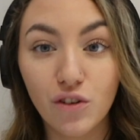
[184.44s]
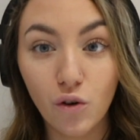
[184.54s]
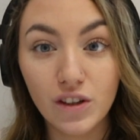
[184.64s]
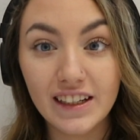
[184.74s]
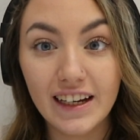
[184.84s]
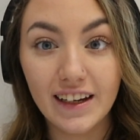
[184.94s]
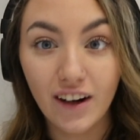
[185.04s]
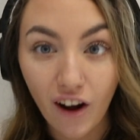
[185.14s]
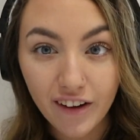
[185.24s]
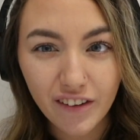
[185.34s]
recorded it
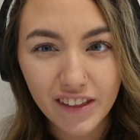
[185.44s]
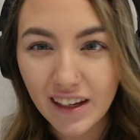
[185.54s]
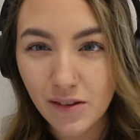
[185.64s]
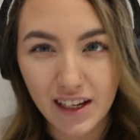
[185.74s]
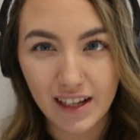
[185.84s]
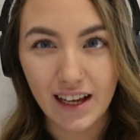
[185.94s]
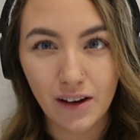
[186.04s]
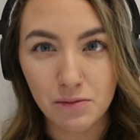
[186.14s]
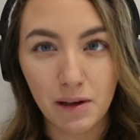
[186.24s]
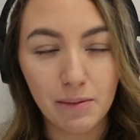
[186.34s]
live. I think it was at his
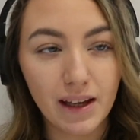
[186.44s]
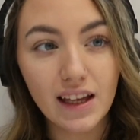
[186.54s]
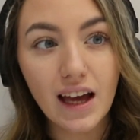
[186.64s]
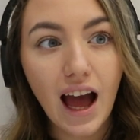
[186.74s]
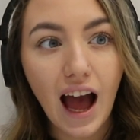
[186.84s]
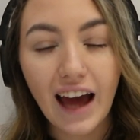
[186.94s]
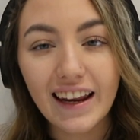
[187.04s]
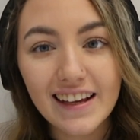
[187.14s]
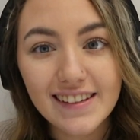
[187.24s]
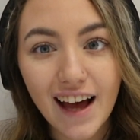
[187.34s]
house maybe. And
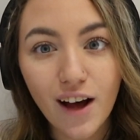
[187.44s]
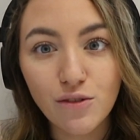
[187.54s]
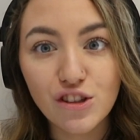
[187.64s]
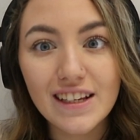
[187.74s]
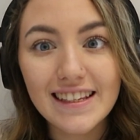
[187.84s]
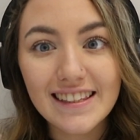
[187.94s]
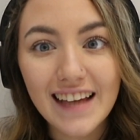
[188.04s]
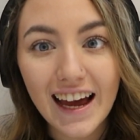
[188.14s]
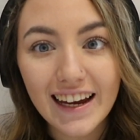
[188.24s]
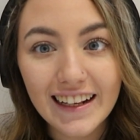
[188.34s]
it sounds
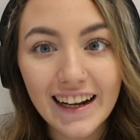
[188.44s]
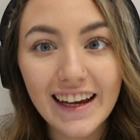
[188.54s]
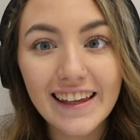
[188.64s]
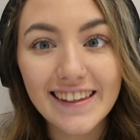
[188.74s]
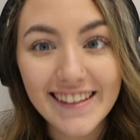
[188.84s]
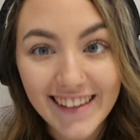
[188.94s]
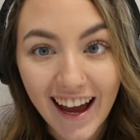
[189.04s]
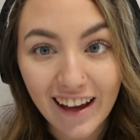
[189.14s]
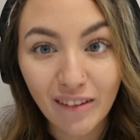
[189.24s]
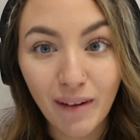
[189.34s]
exactly the
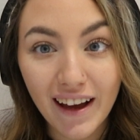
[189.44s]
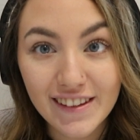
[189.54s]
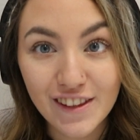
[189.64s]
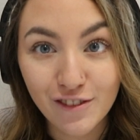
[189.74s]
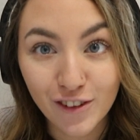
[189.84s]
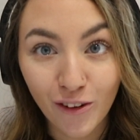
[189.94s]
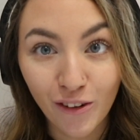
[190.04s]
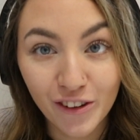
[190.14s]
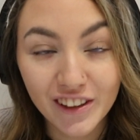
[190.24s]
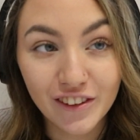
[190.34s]
same as the
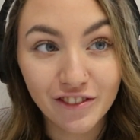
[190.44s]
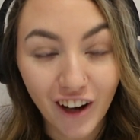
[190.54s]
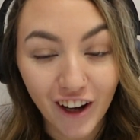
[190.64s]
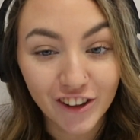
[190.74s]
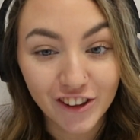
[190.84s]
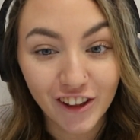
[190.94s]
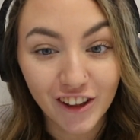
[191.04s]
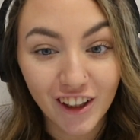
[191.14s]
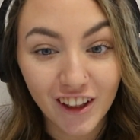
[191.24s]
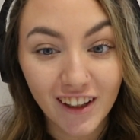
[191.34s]
recorded
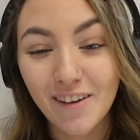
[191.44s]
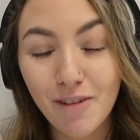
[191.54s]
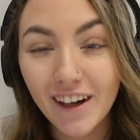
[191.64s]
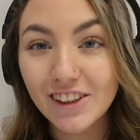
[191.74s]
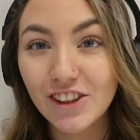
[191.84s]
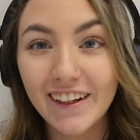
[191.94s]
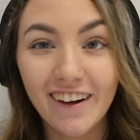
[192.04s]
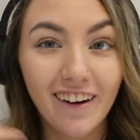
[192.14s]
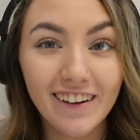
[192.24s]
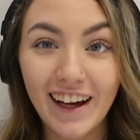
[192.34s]
version. Mine and
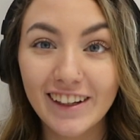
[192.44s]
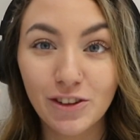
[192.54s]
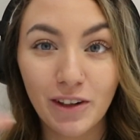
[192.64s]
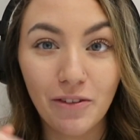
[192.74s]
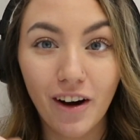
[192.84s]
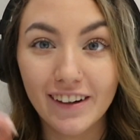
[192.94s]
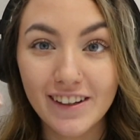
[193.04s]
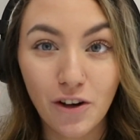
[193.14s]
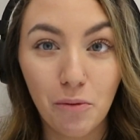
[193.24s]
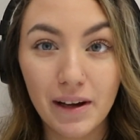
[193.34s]
Gina and 21
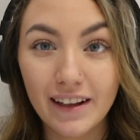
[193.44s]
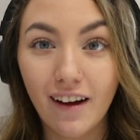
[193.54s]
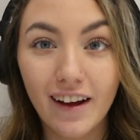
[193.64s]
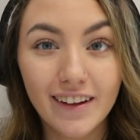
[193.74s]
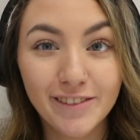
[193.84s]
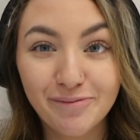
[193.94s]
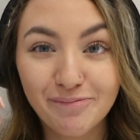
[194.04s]
has got to be like